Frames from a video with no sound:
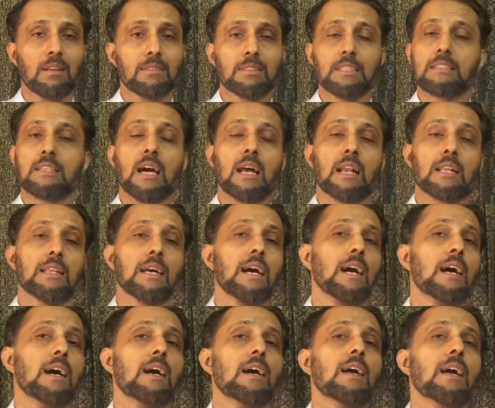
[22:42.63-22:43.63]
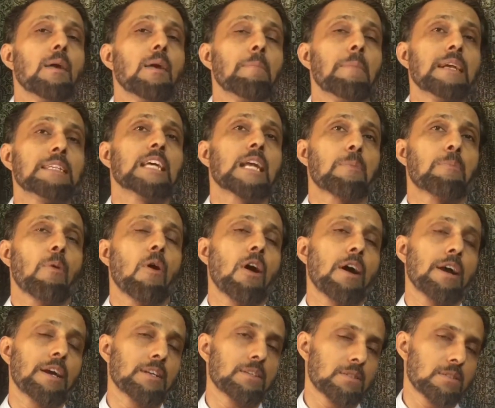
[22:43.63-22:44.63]
These are the major
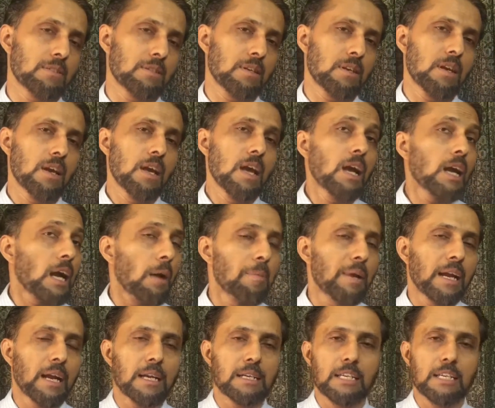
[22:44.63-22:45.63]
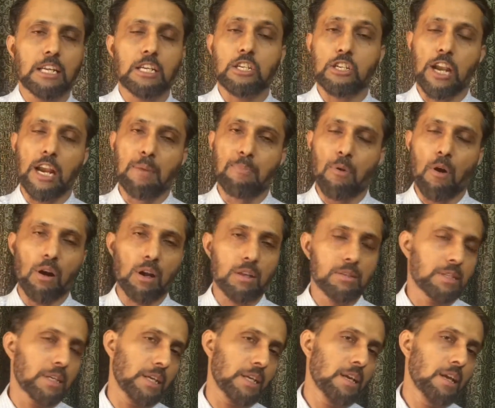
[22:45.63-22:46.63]
points coming under trade
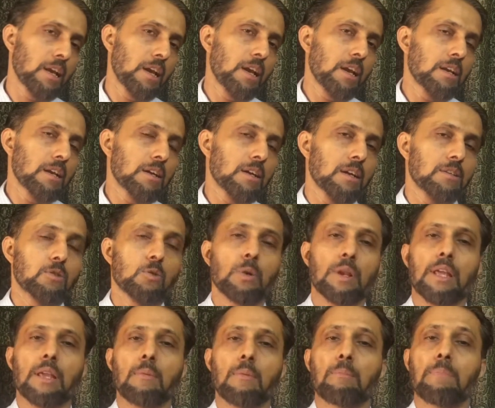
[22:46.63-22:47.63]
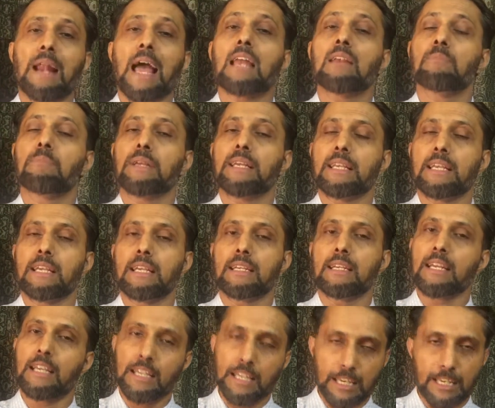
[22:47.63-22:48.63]
policy during planned
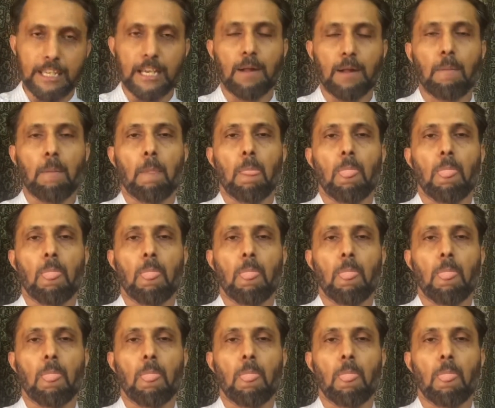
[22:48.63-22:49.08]
period in India.